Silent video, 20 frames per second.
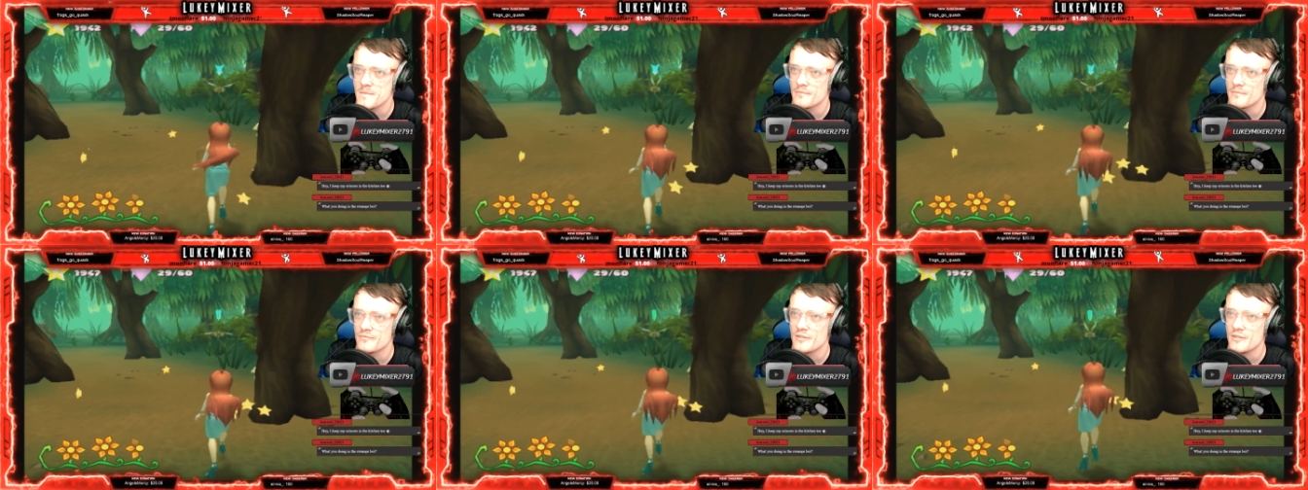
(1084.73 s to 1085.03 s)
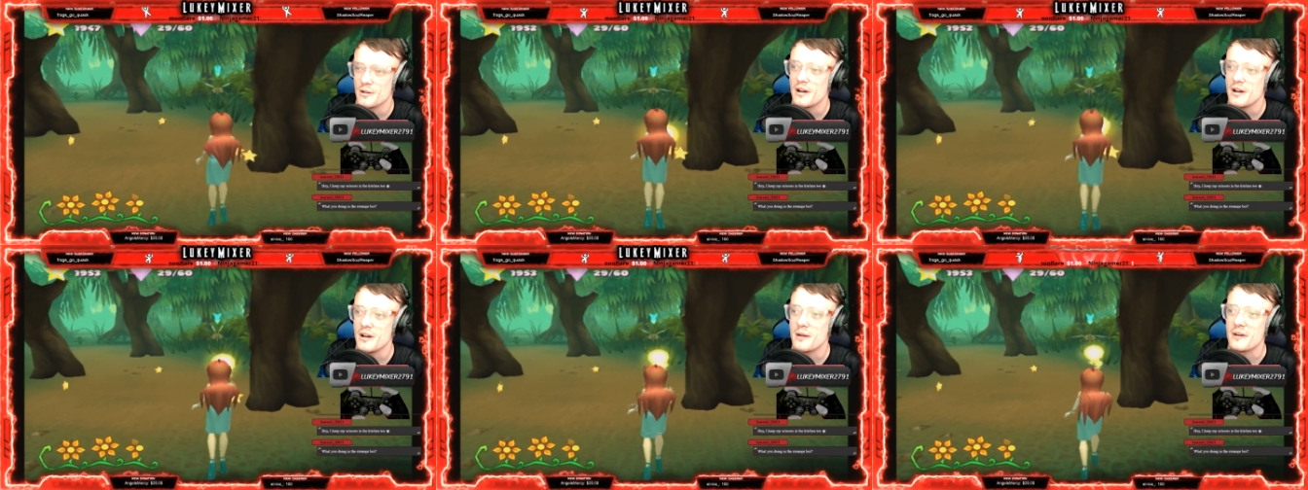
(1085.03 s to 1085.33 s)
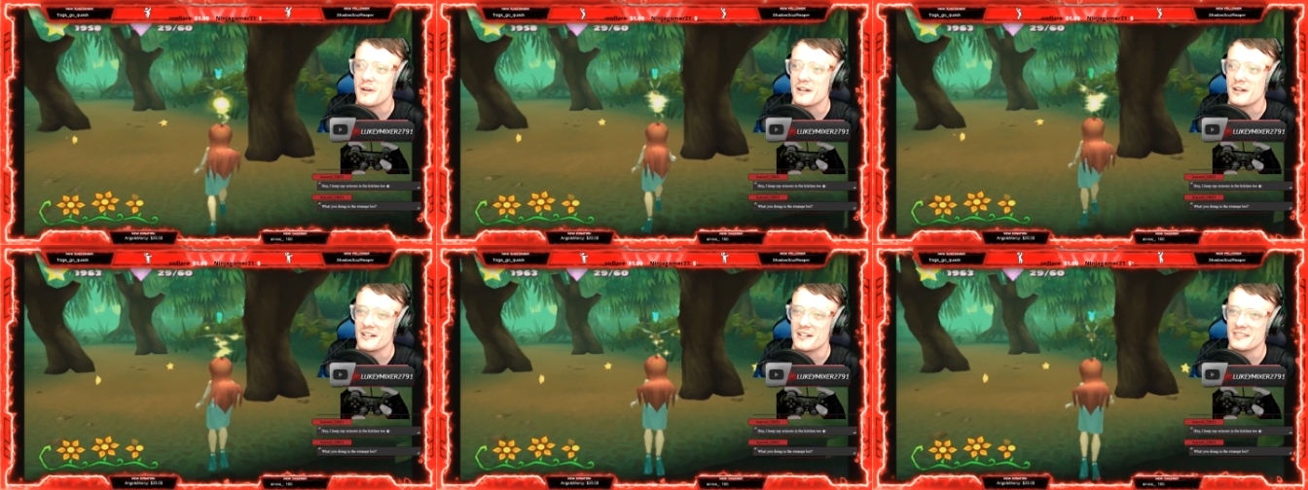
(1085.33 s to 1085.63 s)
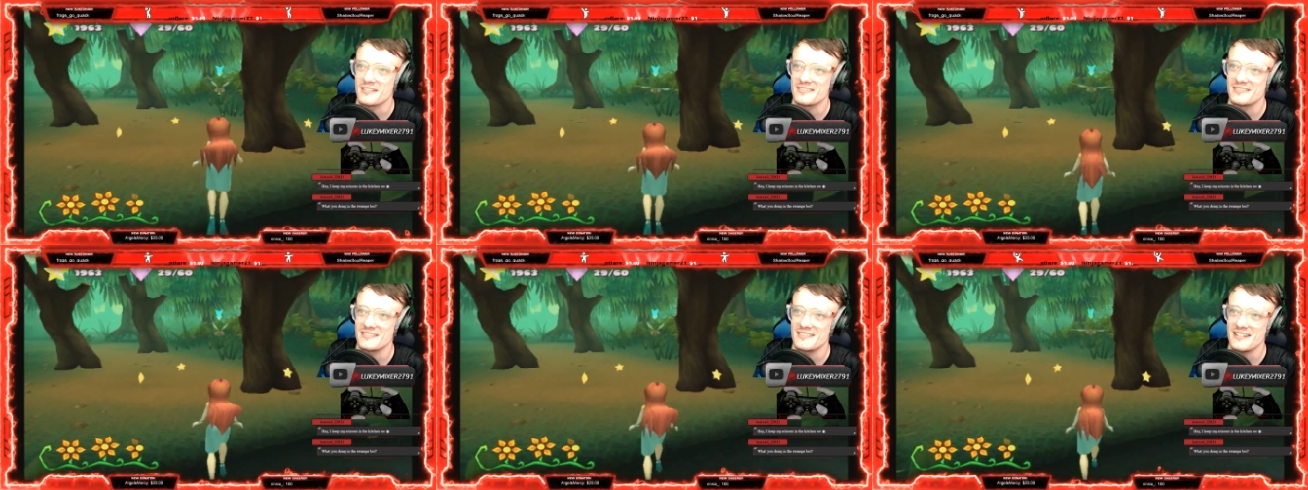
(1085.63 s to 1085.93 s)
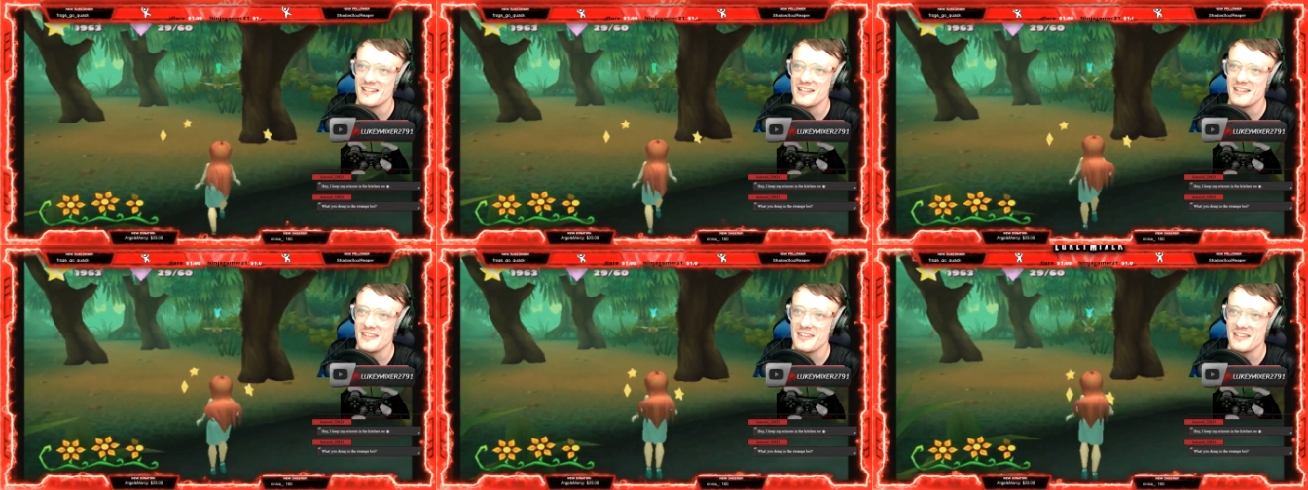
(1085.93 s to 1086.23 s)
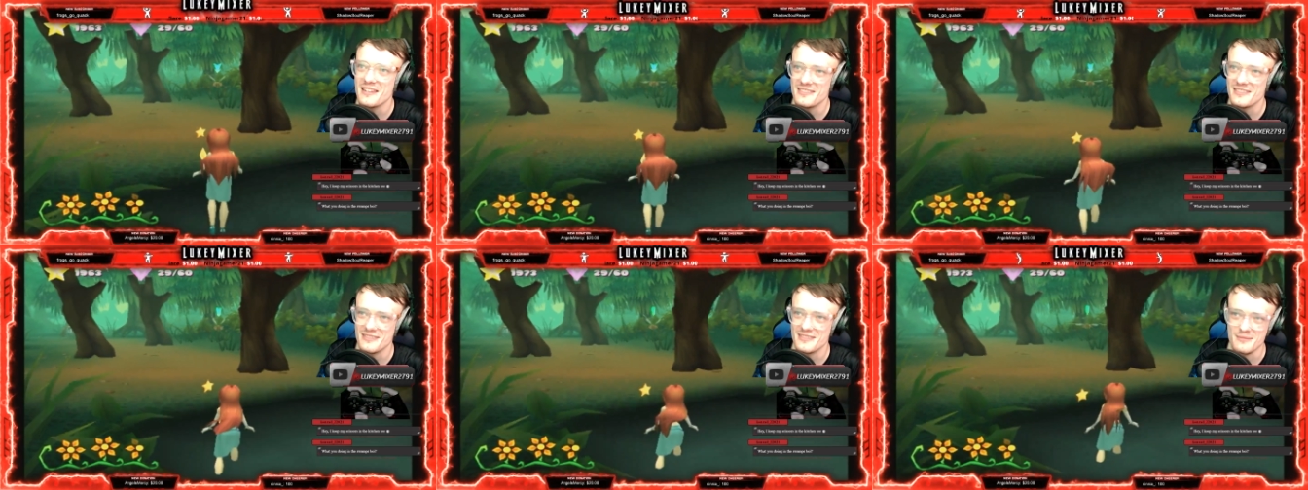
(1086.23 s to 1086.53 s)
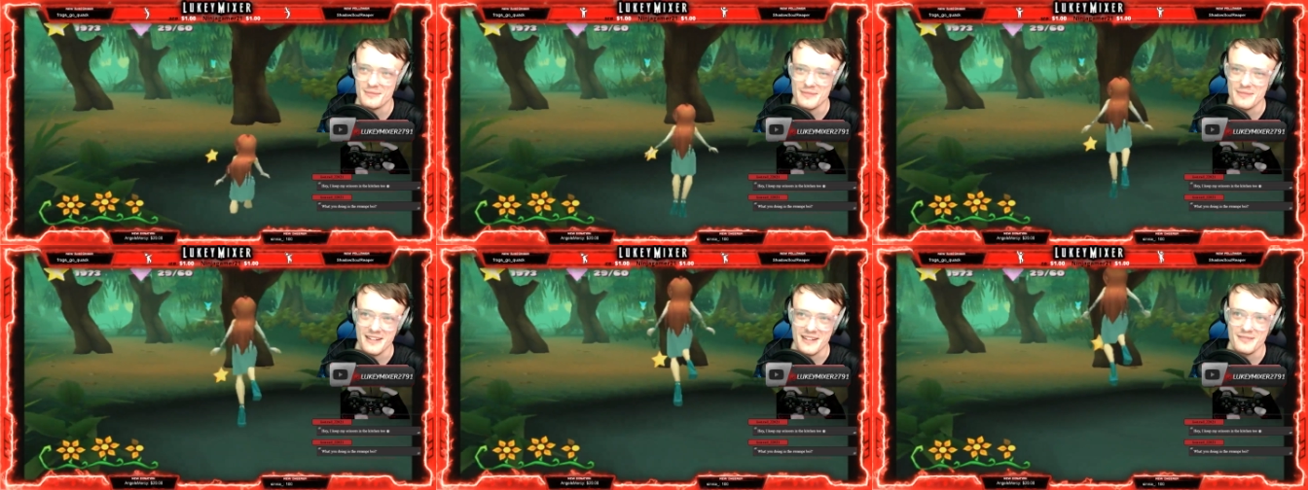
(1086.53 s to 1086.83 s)
Oh my god, I
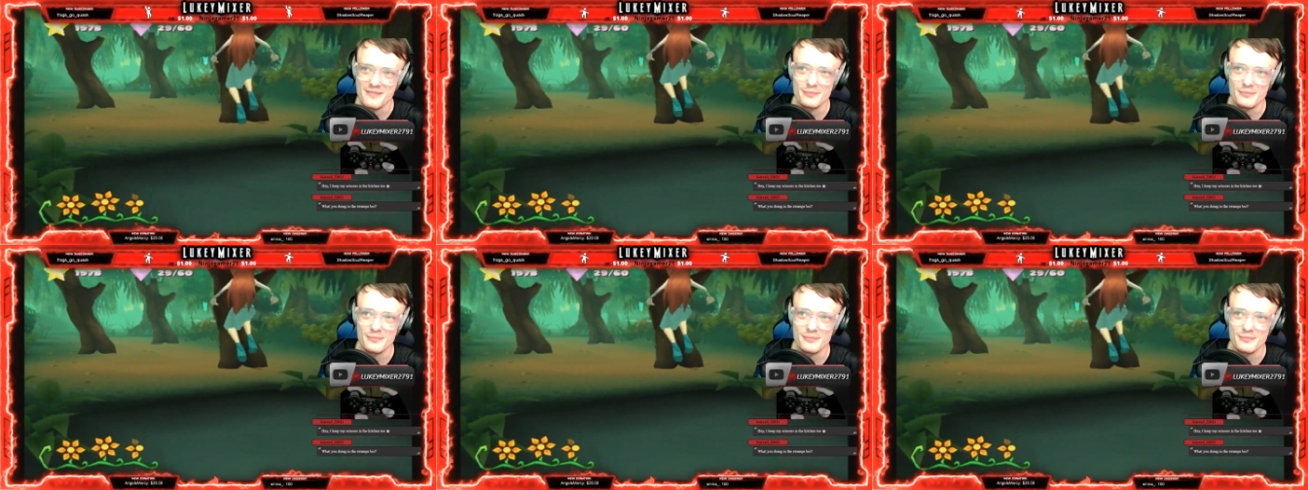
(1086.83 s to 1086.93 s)
bet.